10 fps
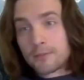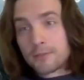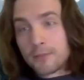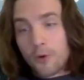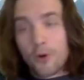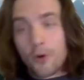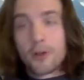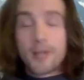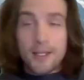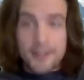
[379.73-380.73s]
Or,
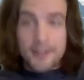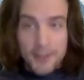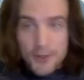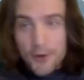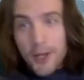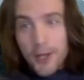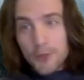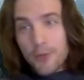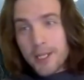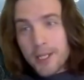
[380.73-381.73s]
since they're
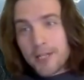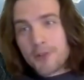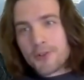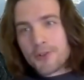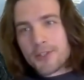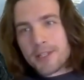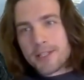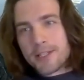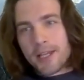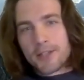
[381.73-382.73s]
algebraic integers in this
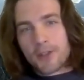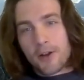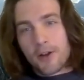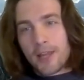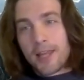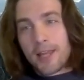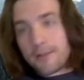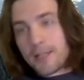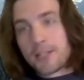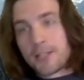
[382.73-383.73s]
case, are they
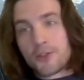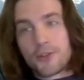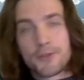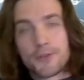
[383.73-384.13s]
integers?